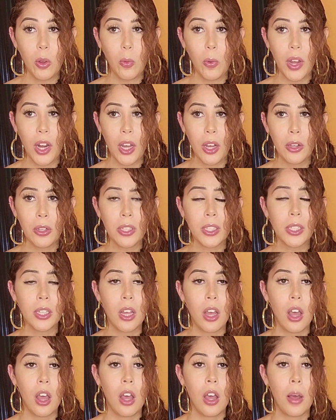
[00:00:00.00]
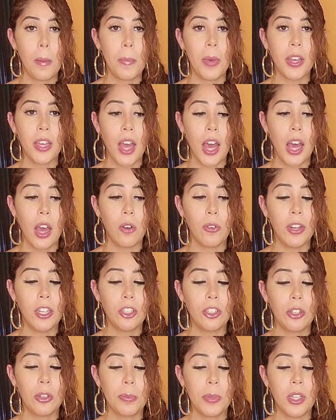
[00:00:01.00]
what else? But yeah,
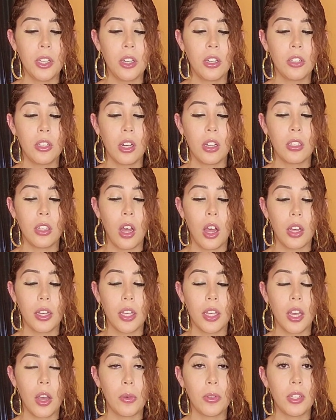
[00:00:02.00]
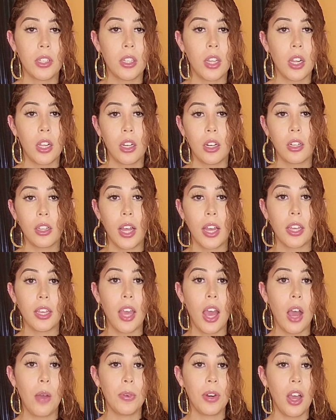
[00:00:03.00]
Rachel, me and her started talking. I was just telling her, like,
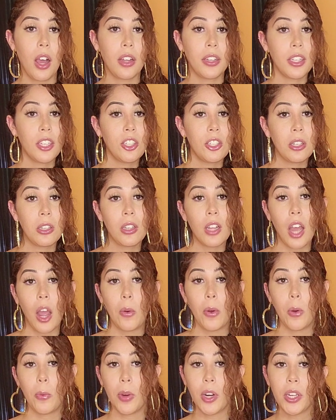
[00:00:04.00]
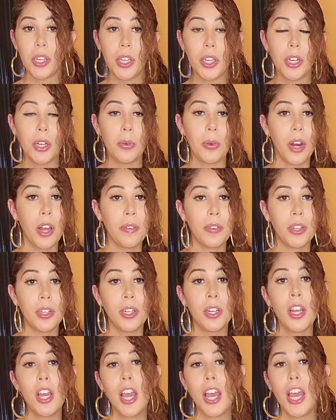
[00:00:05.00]
yeah, I want to audition, like, I want to work here,
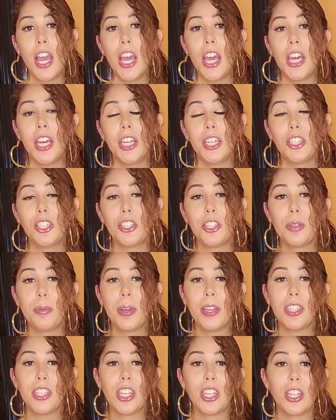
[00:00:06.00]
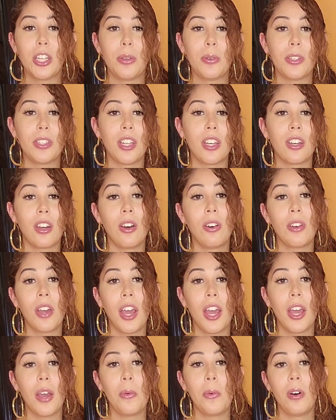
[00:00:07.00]
whatever. And she basically was like,
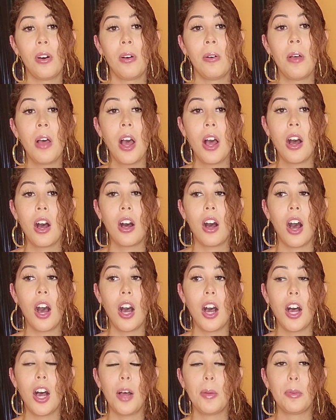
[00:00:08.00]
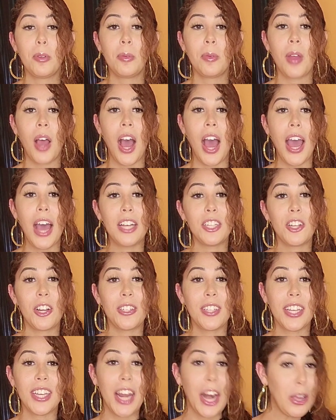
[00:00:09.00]
okay, well, I asked her, I
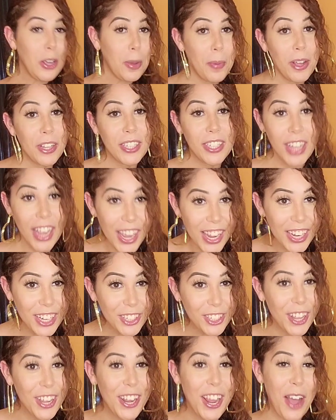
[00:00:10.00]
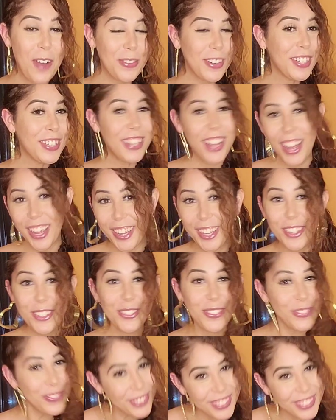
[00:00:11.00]
was like, can I come on stage? Like, I wanted, like,